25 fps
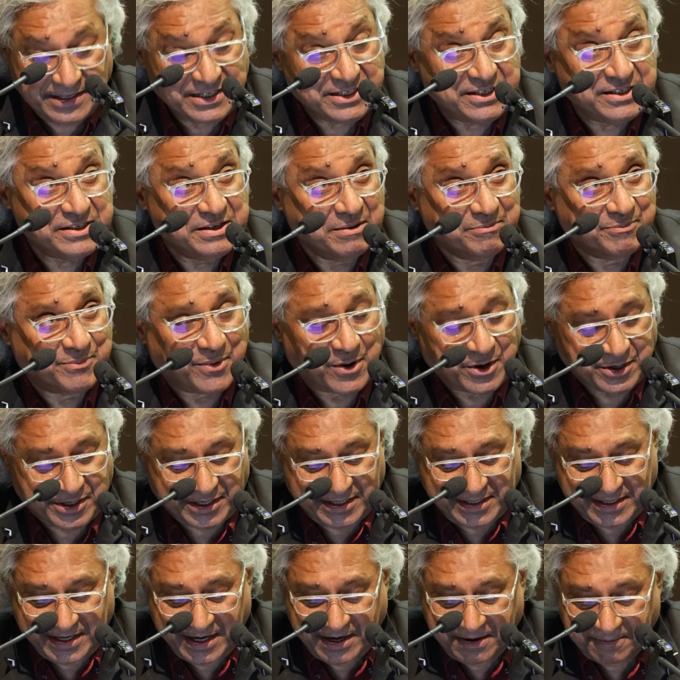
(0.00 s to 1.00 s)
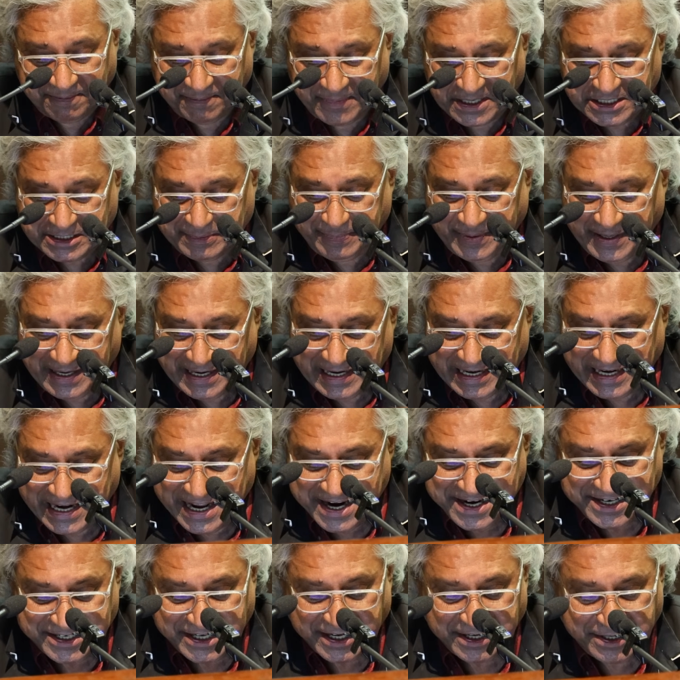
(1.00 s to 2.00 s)
this is important, must be
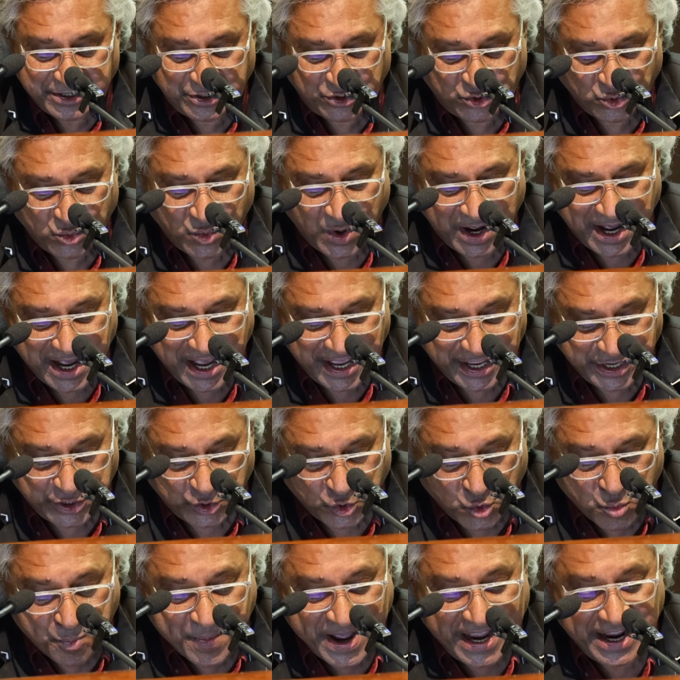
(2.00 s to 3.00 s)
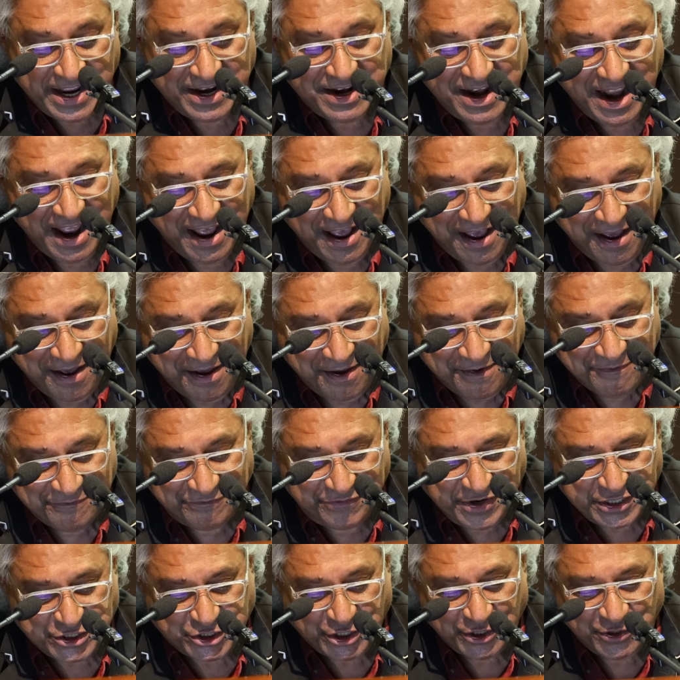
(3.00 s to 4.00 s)
linked to a humane
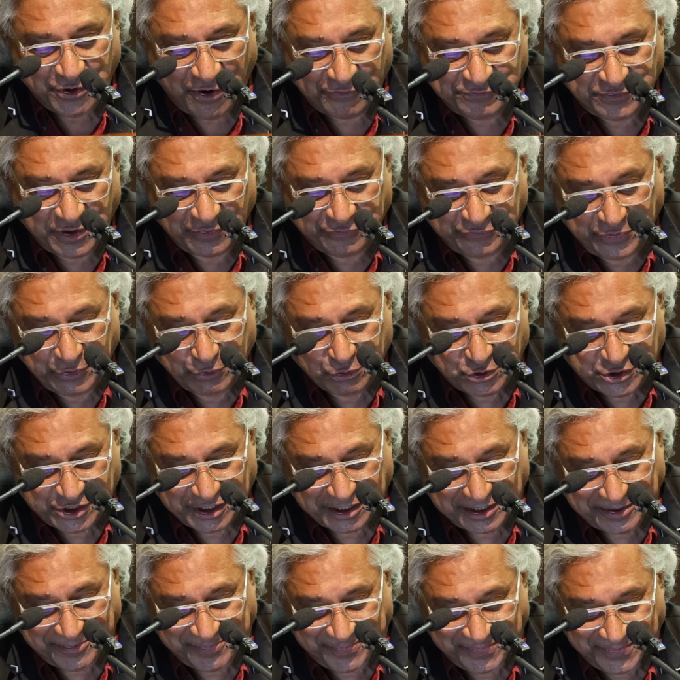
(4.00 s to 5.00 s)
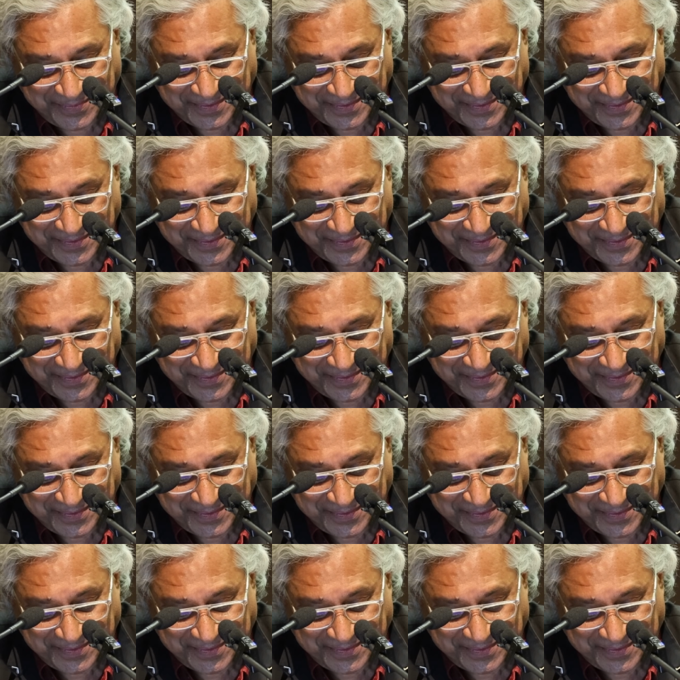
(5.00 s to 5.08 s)
vision of the future